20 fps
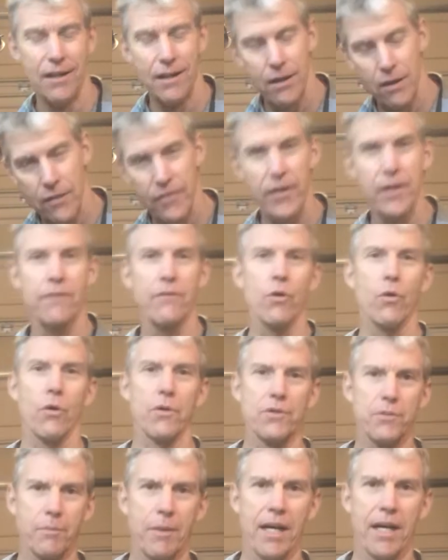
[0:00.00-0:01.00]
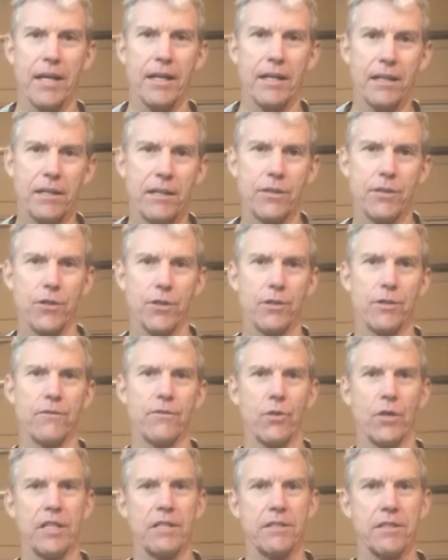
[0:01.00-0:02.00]
And then of course my internal
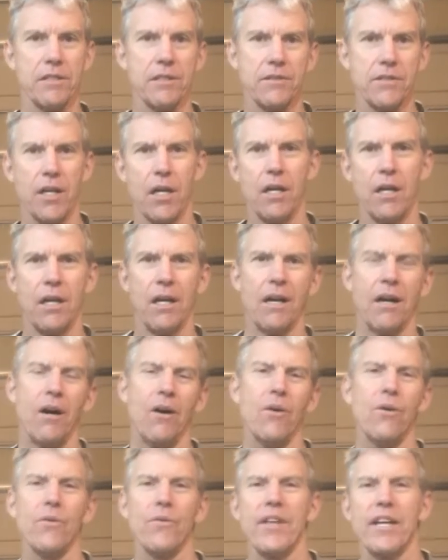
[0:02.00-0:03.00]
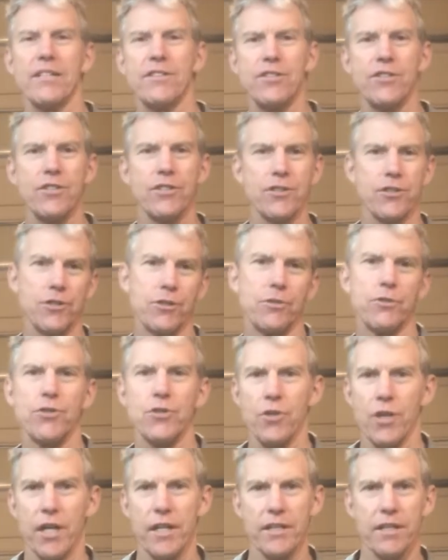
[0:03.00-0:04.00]
voice is, oh, that's just you
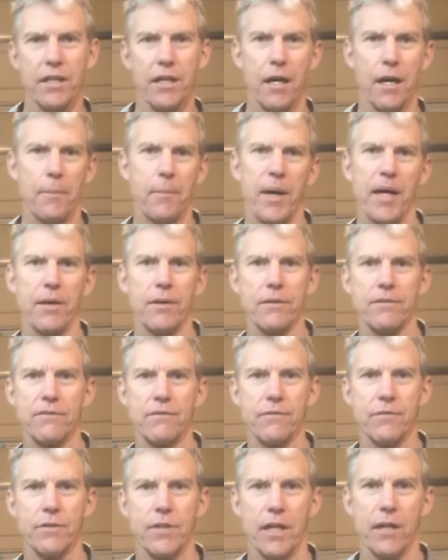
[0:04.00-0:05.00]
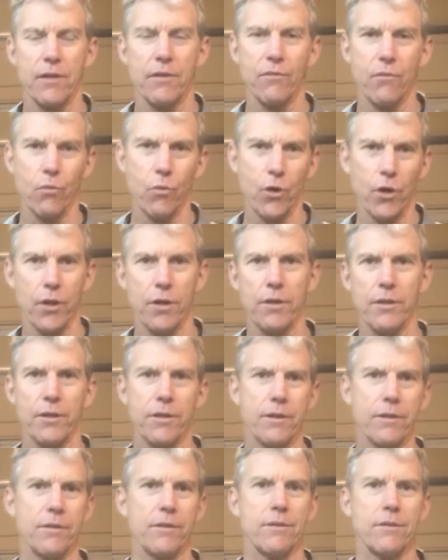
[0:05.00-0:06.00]
trying to cop out of work.
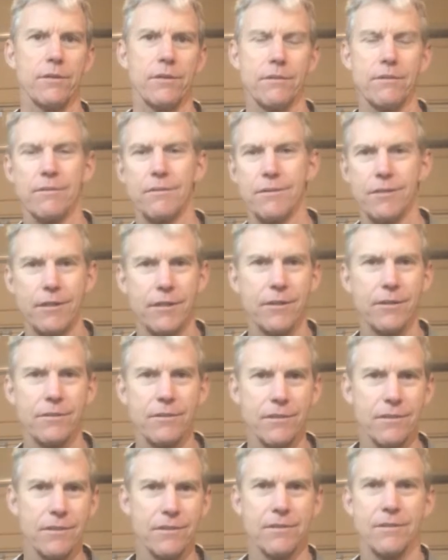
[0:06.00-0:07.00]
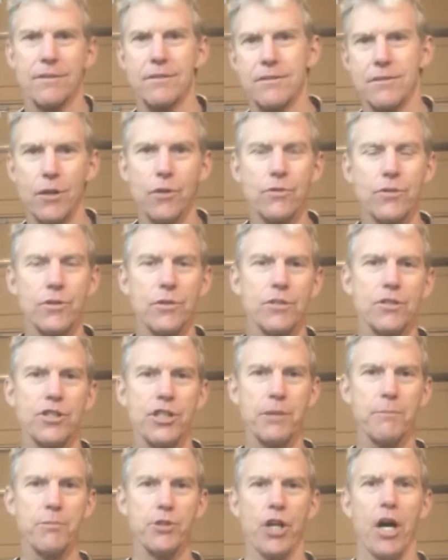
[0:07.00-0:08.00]
You know, don't do a
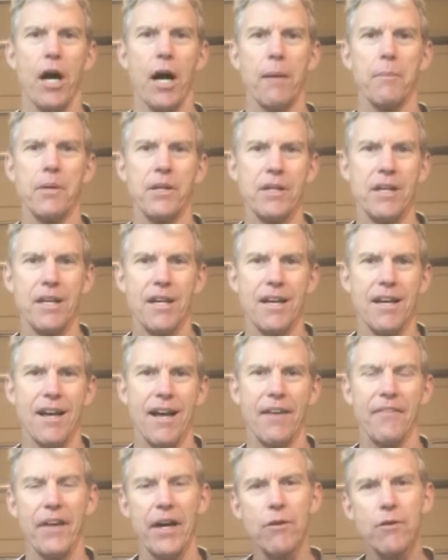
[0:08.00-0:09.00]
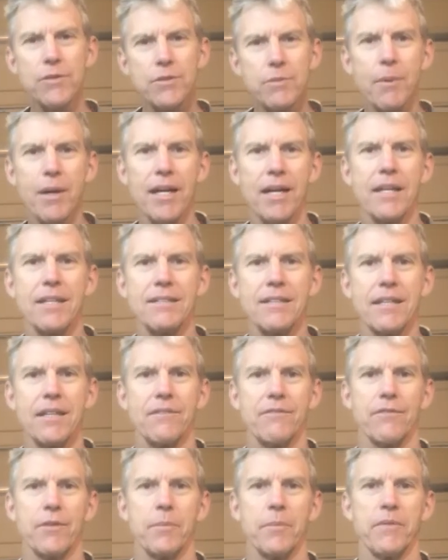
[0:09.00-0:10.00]
cheap job. And that was my
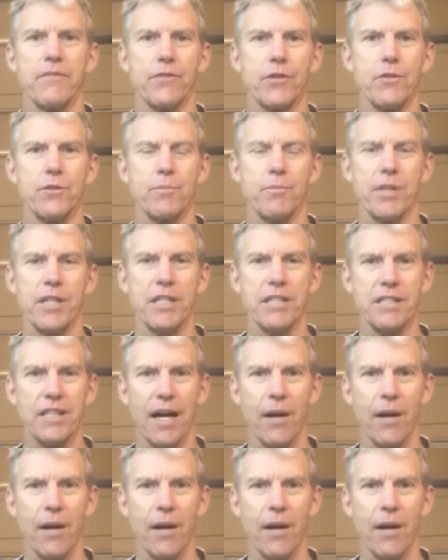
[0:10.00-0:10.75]
intent from the first place.